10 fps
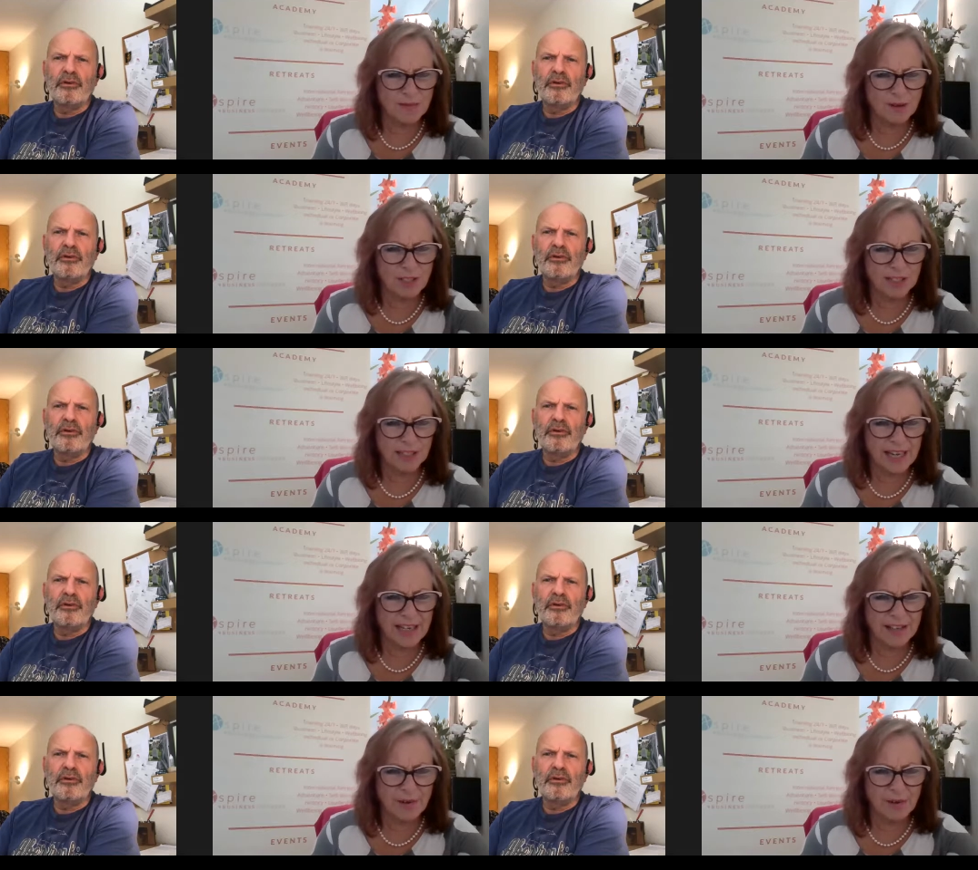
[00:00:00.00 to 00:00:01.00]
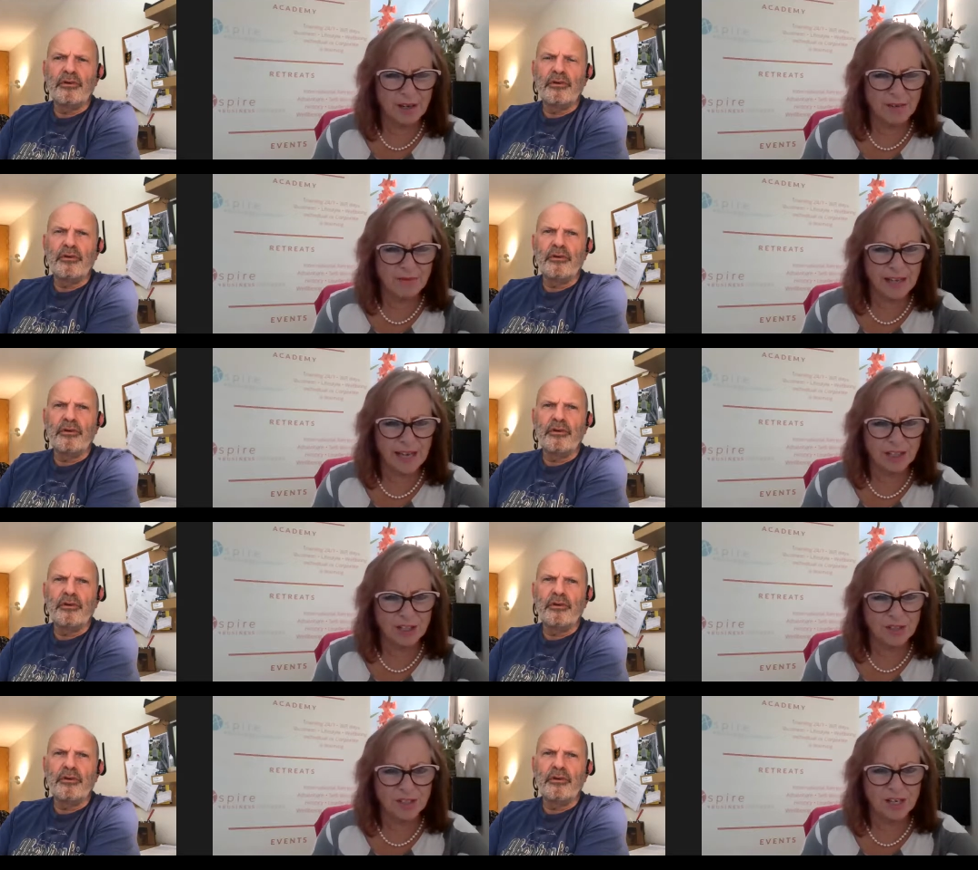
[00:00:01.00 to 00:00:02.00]
Speaker 1: as well, didn't they? They were they actually
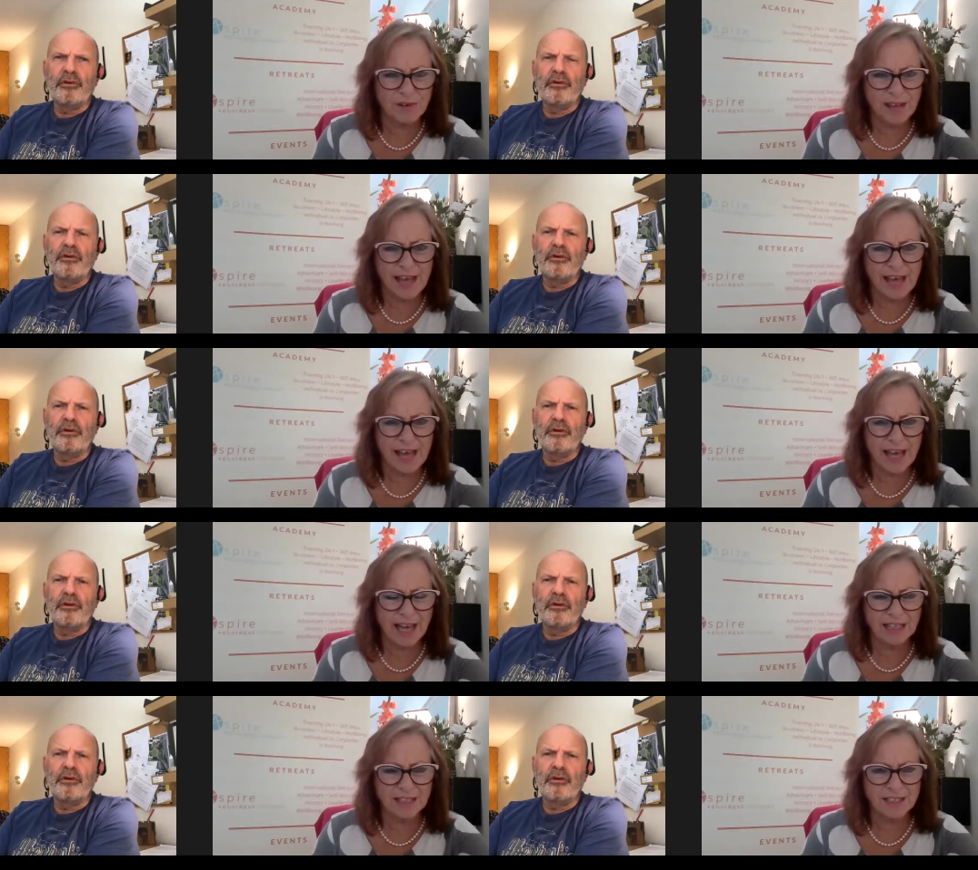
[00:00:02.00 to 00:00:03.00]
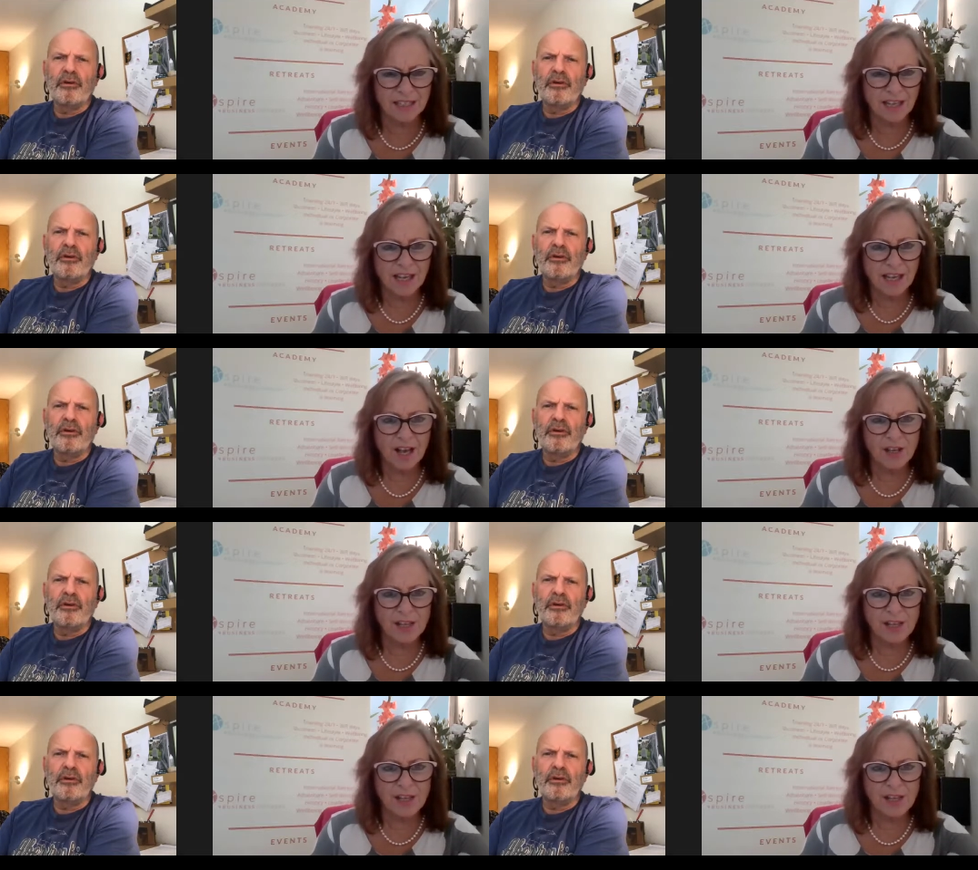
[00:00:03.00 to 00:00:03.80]
used to go there and I